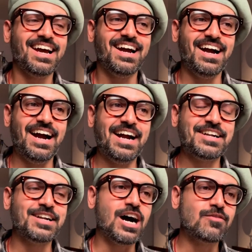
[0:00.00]

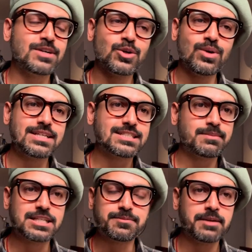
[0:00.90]
And after doing some
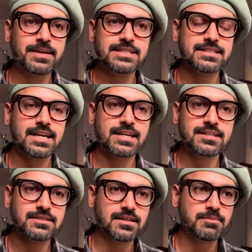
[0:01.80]
experiments, and I did
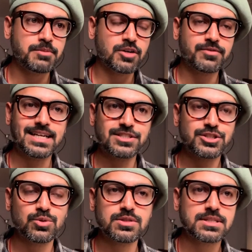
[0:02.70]
a bit of test
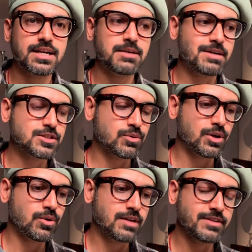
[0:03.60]
shoots in my
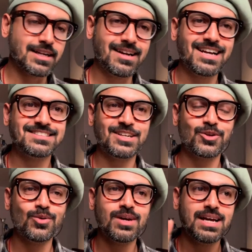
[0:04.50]
studio, and we realized that
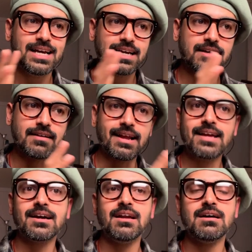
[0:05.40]
gray
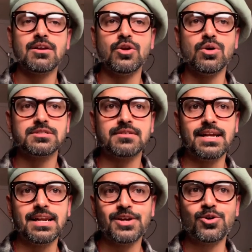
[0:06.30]
color looks
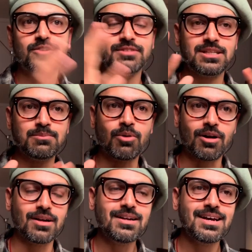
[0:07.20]
really good with the
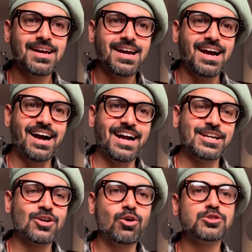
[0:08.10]
bottle, and
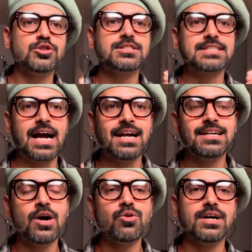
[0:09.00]
it will also stand
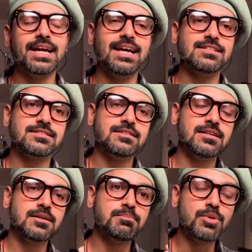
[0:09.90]
out against
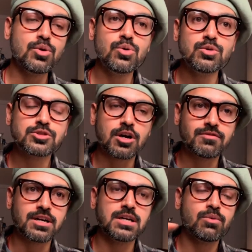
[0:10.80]
the blue sort of
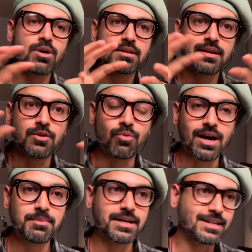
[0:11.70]
underwater
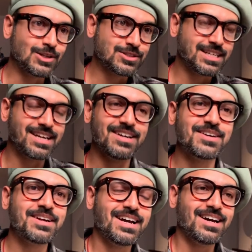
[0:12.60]
environment that you see here,
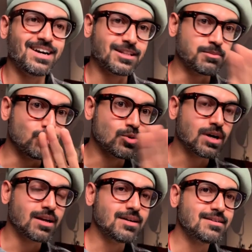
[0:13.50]
the blue
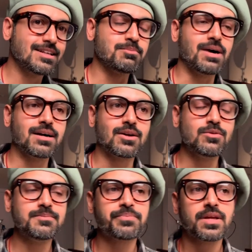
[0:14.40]
color in the background.
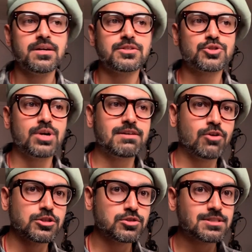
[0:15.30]
So it will
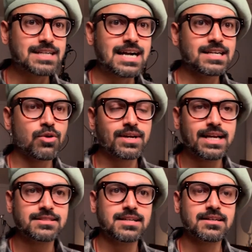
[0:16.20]
also stand out
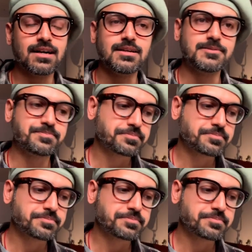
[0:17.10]
against that color.